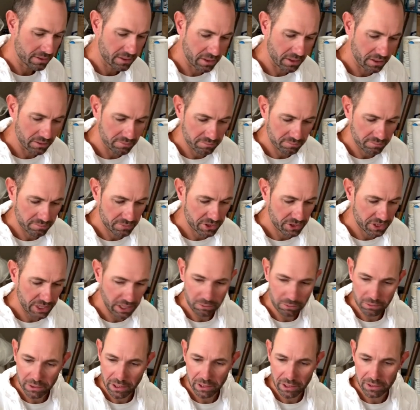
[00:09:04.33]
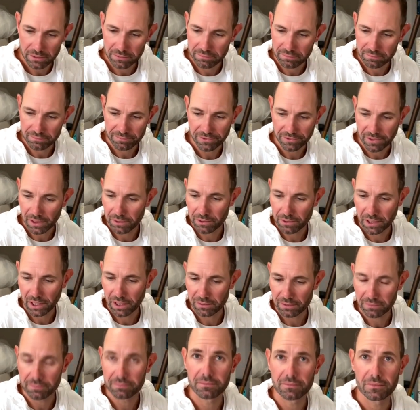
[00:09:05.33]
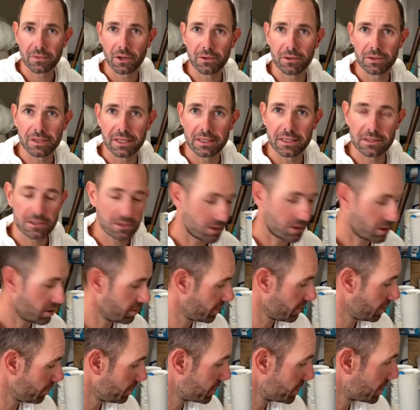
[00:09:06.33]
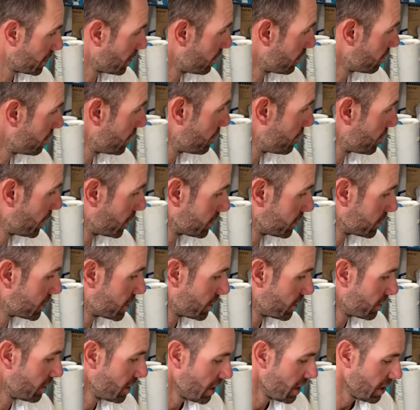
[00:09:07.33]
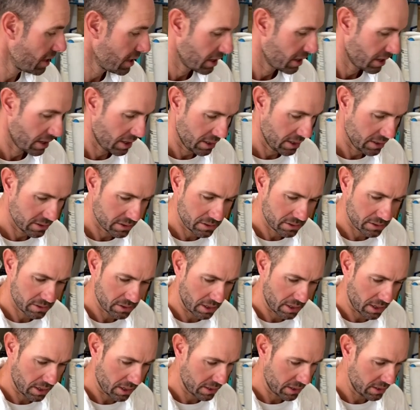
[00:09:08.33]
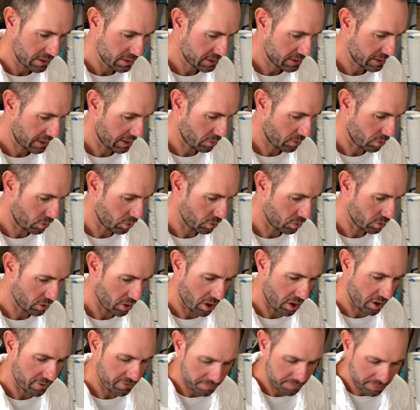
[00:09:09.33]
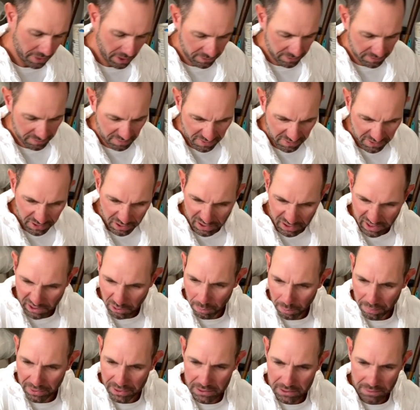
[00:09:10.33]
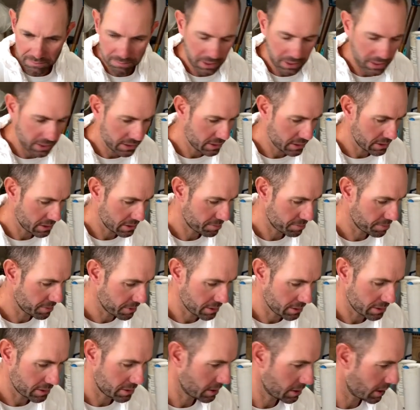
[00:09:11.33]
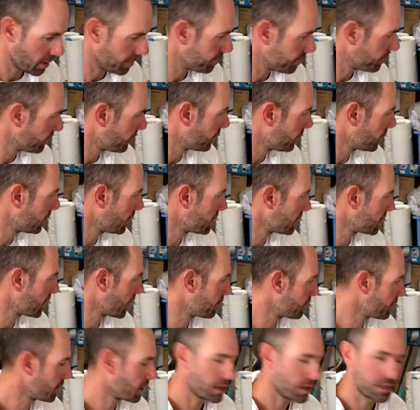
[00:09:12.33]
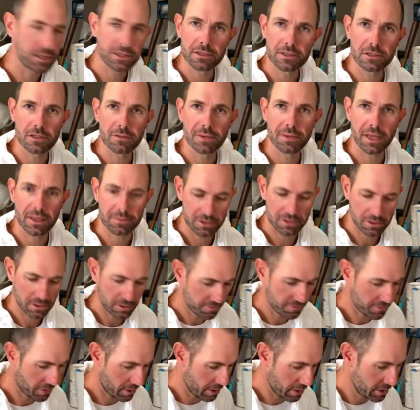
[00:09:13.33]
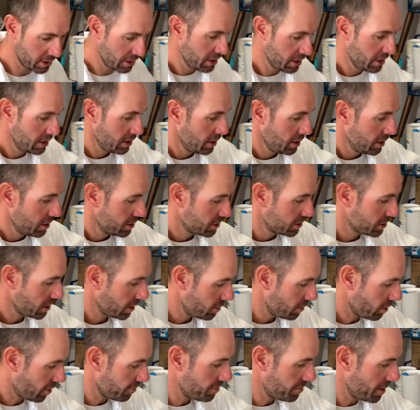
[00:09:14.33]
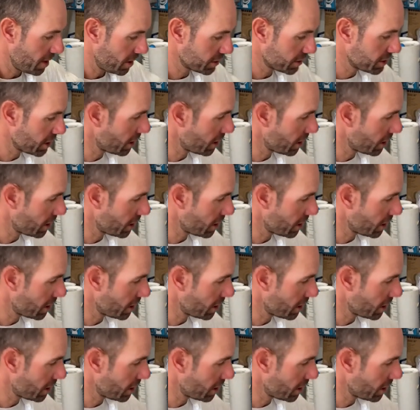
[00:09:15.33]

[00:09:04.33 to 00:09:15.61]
and gel coat, flow coat on the inside of it, which can't really bond to. It's now all off, apart from a few little bits and pieces, but for this application, it's gonna be absolutely fine. So I've marked